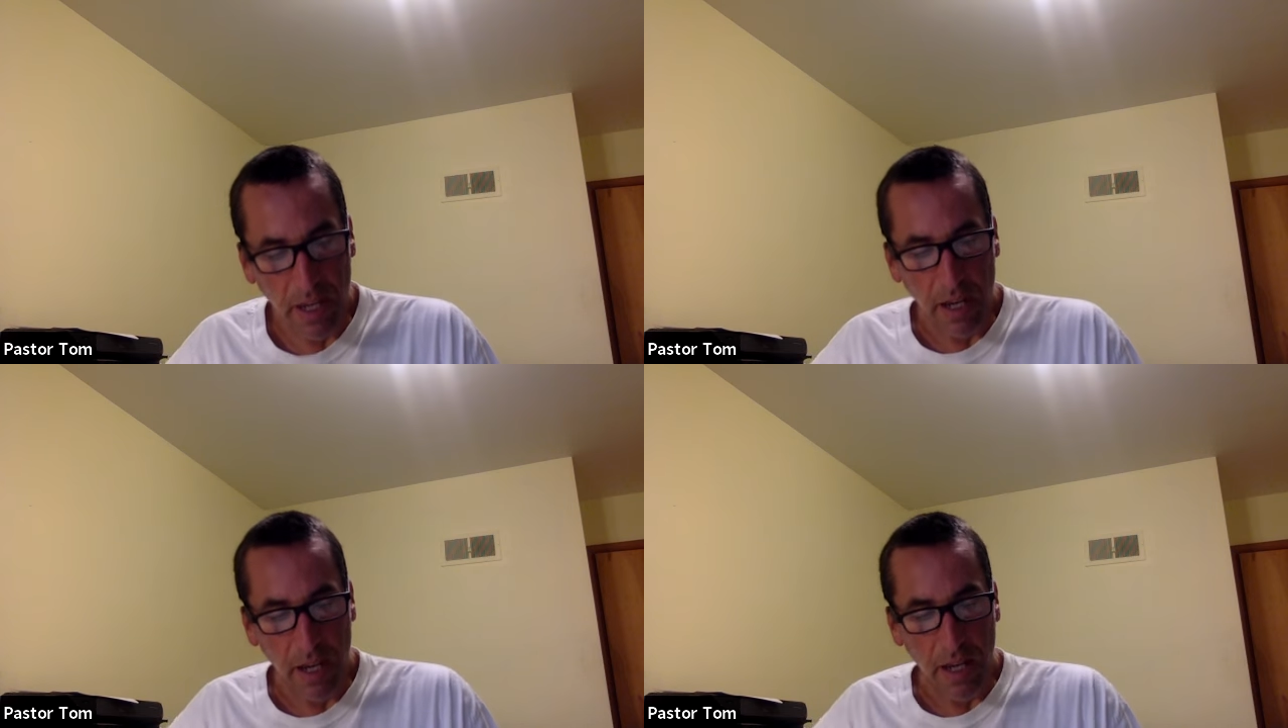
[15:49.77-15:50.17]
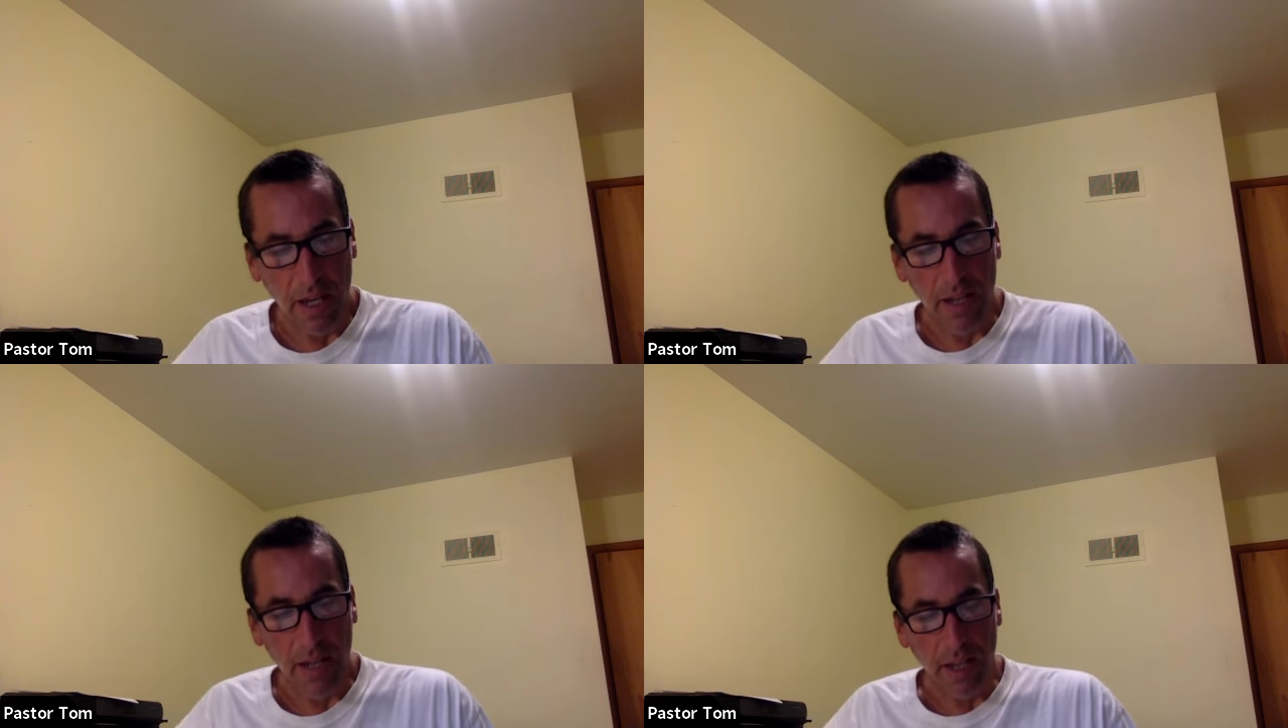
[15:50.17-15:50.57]
And
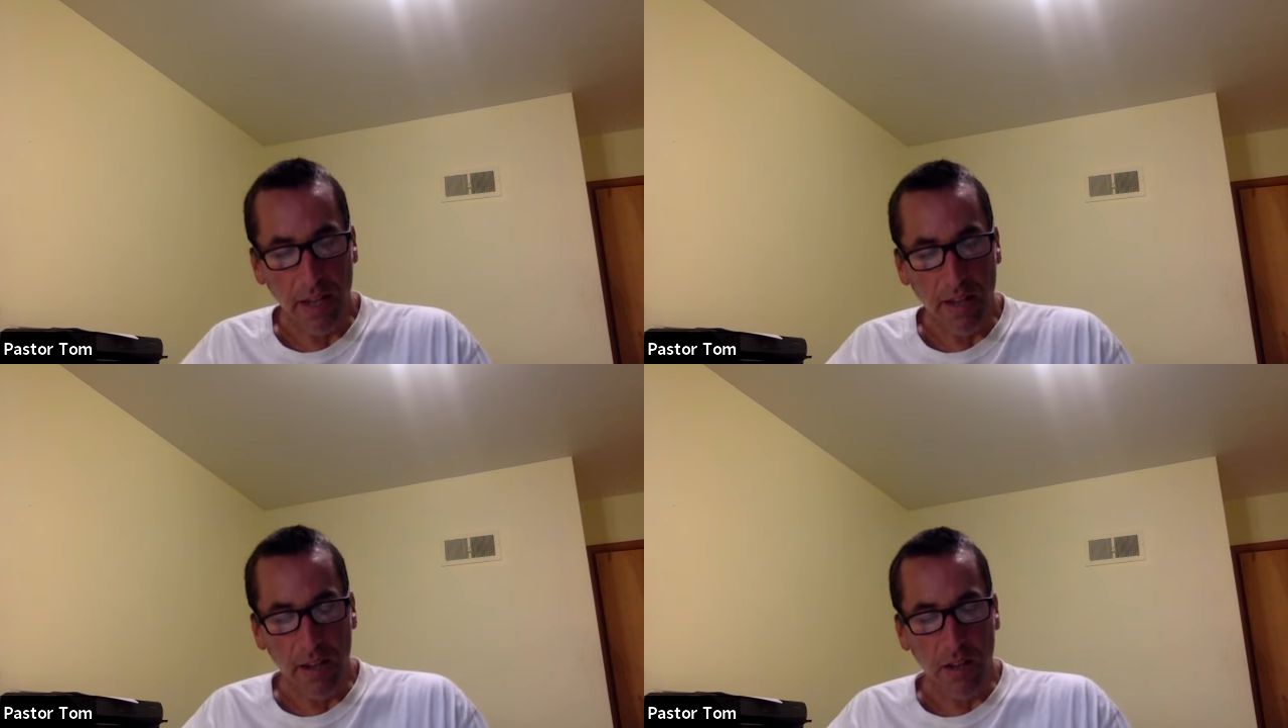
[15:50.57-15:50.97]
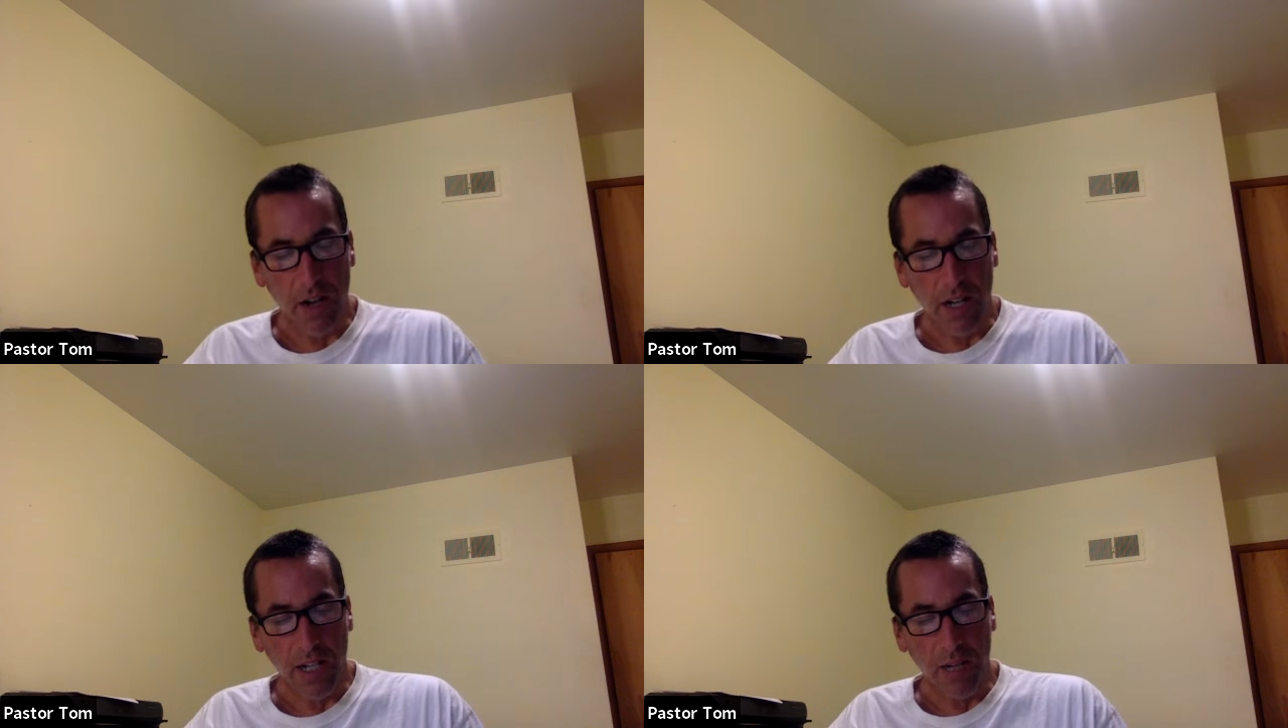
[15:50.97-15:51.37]
again, they're
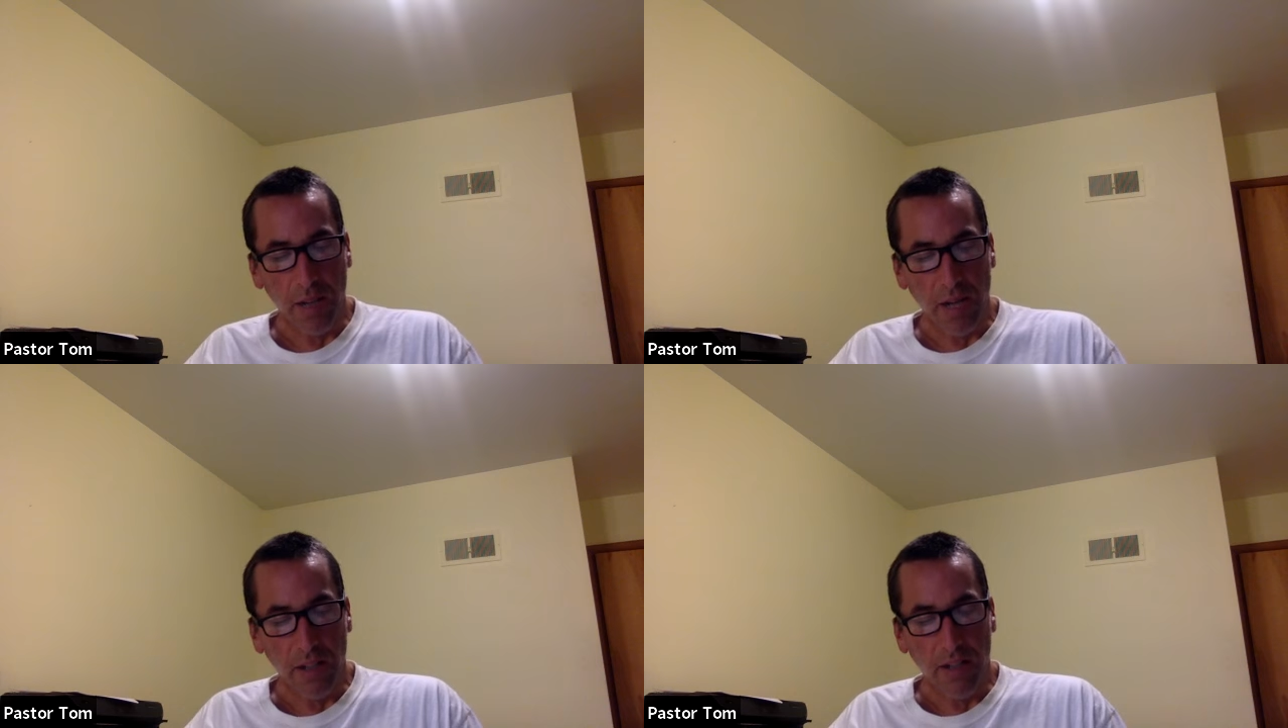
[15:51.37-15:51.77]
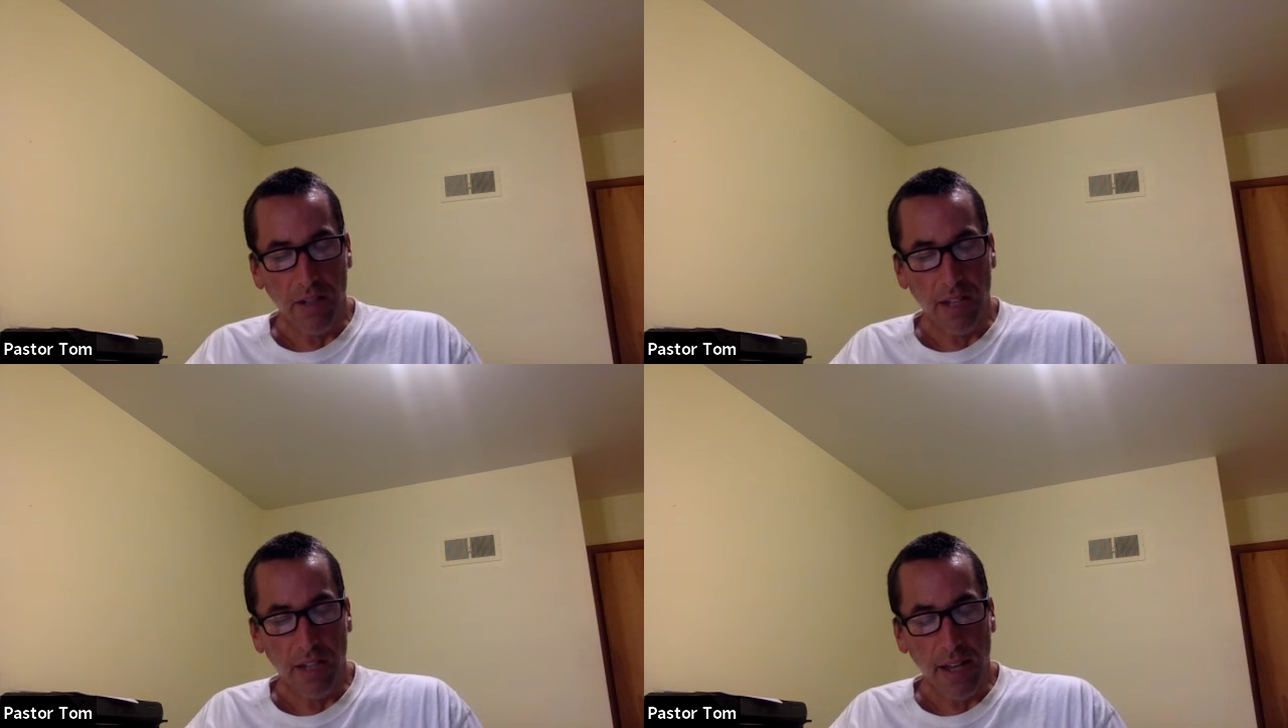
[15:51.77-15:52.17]
talking about living
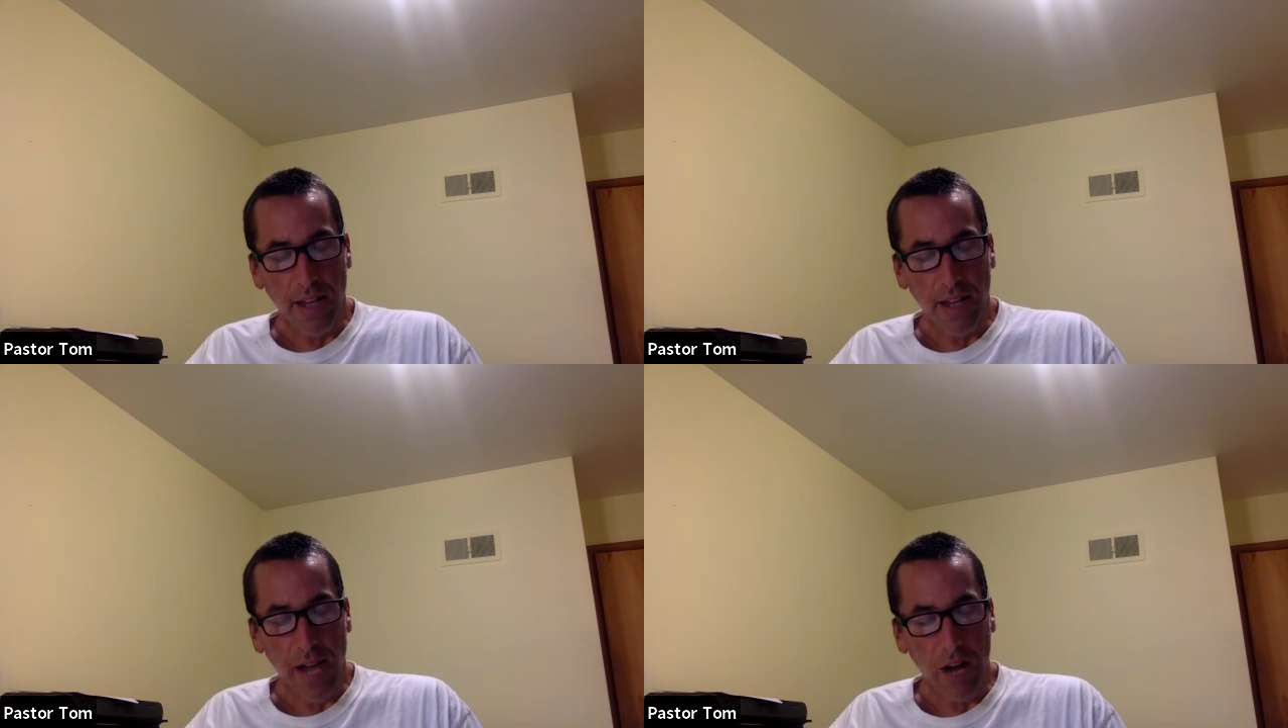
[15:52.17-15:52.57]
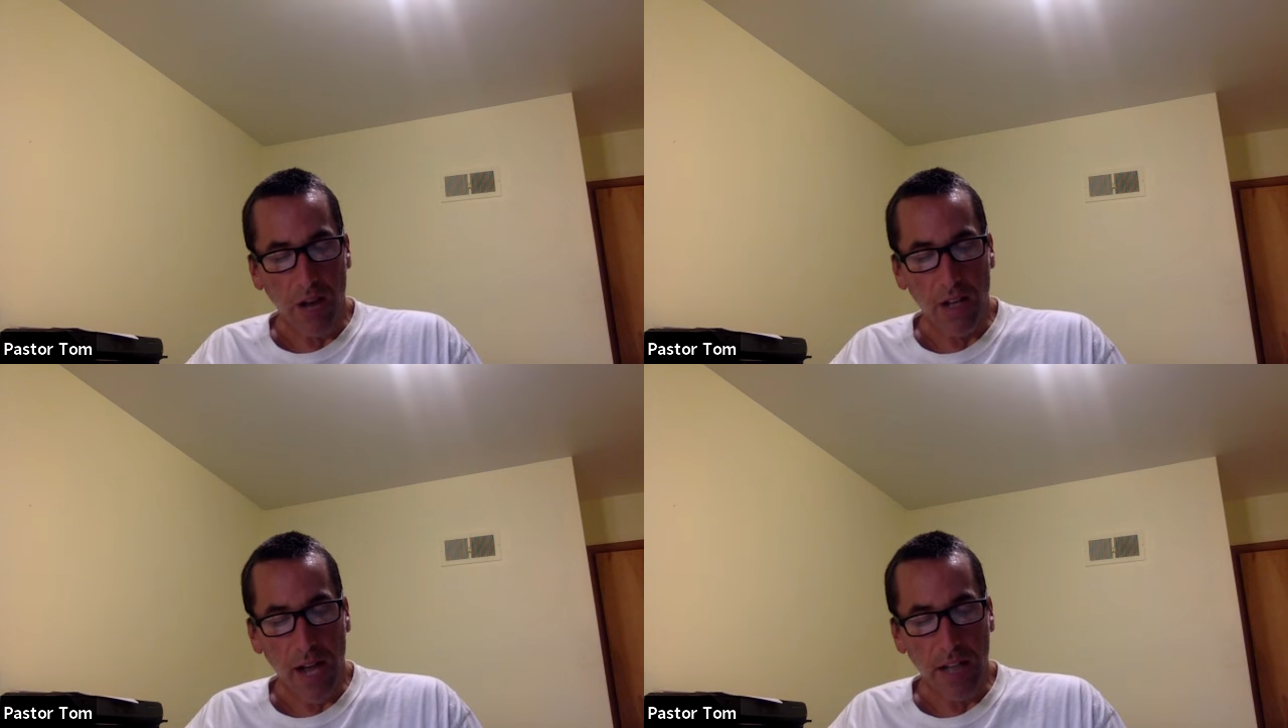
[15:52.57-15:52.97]
in that now
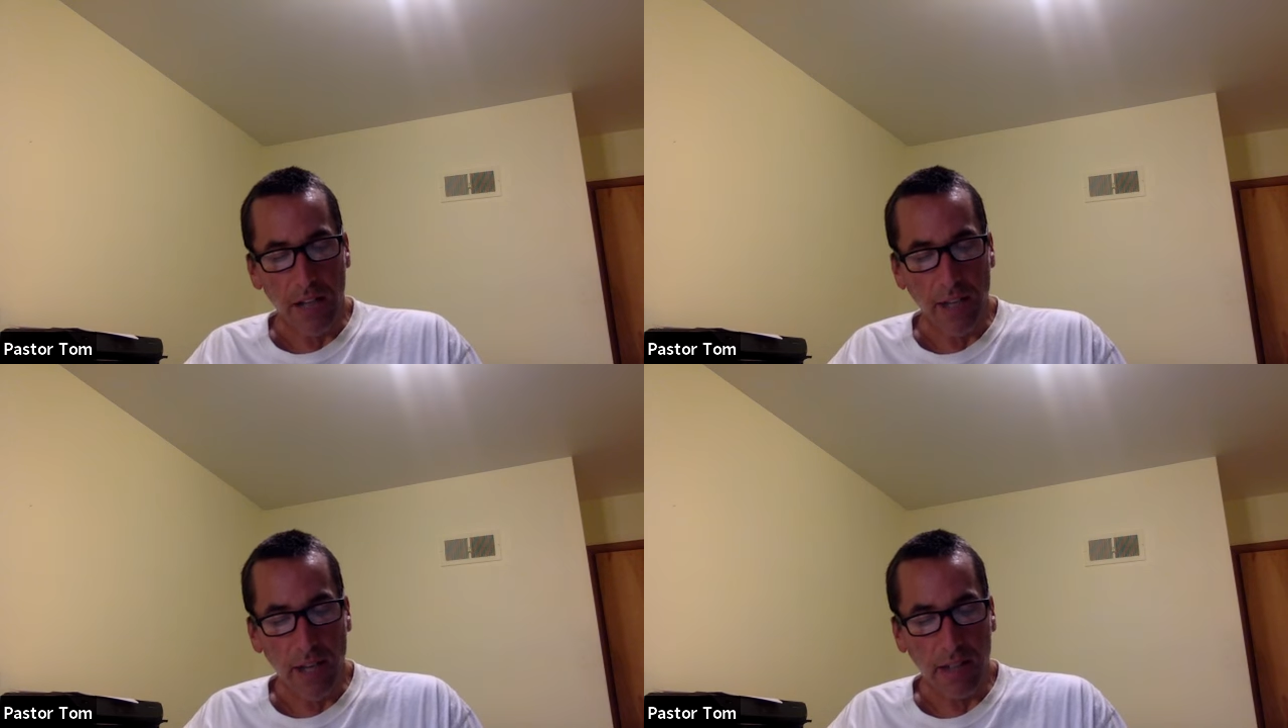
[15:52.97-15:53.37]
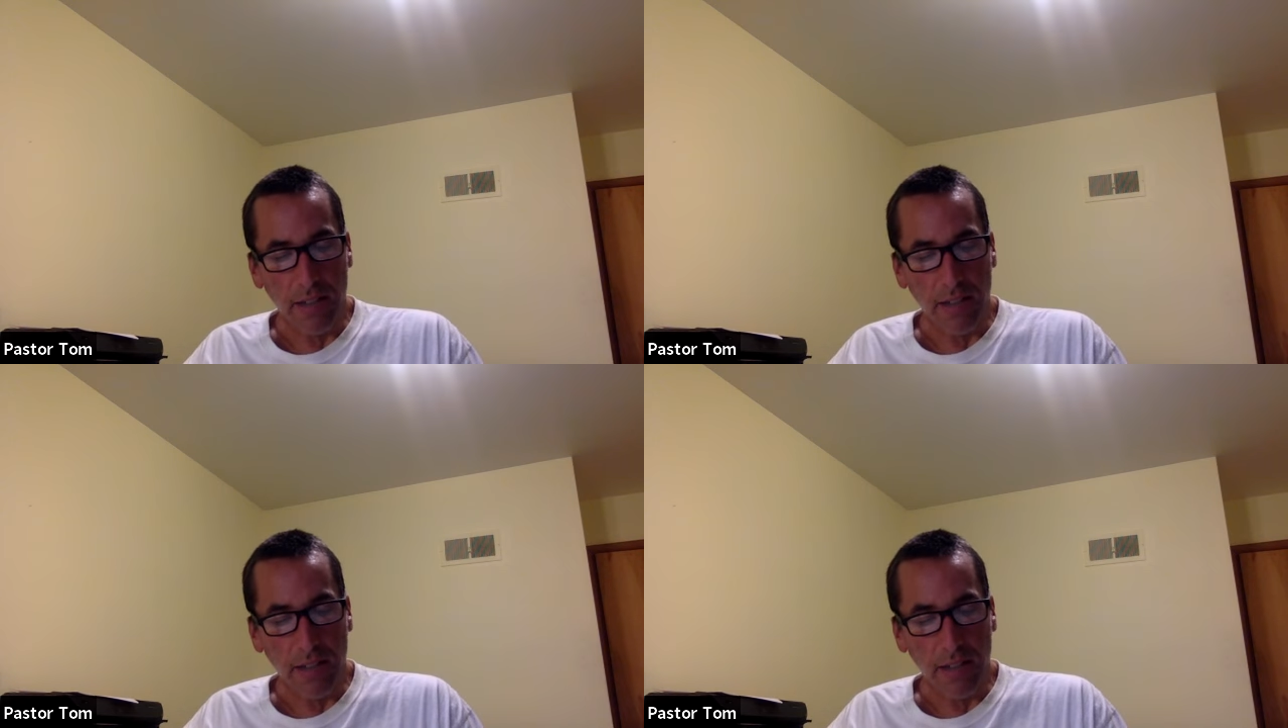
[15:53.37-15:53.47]
and not yet